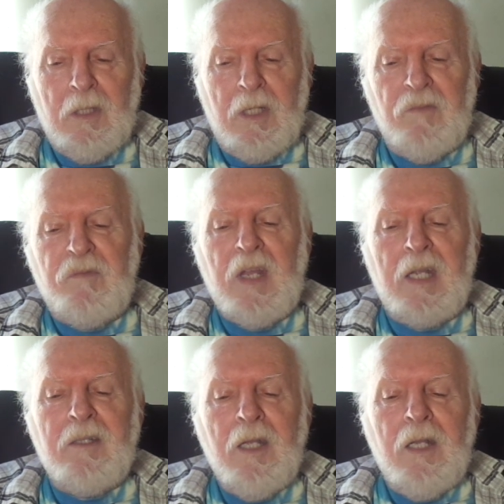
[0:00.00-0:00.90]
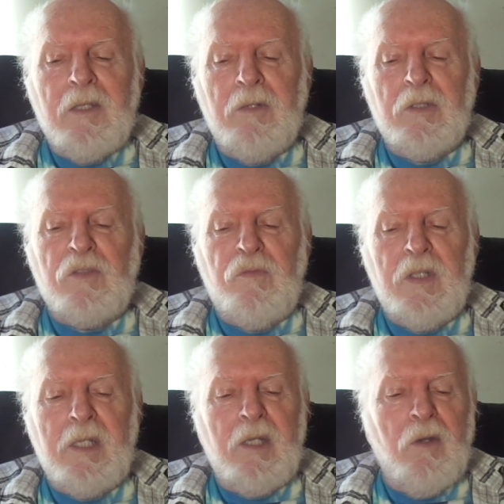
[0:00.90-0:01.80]
In fact, there is
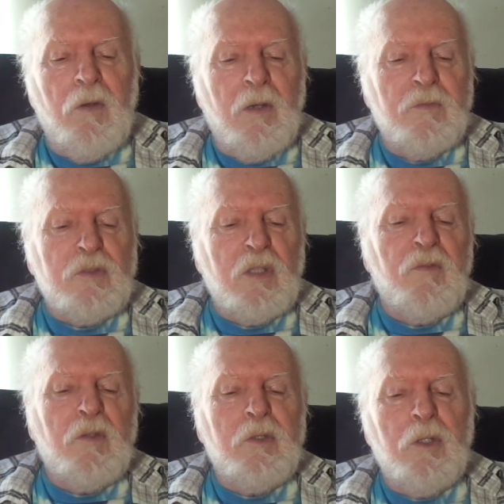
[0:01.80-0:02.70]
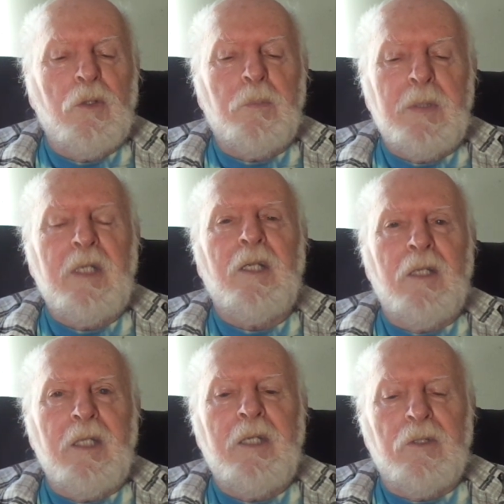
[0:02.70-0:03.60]
video of several European
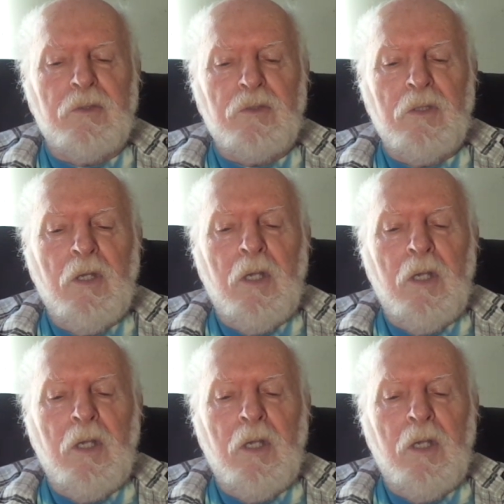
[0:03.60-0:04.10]
leaders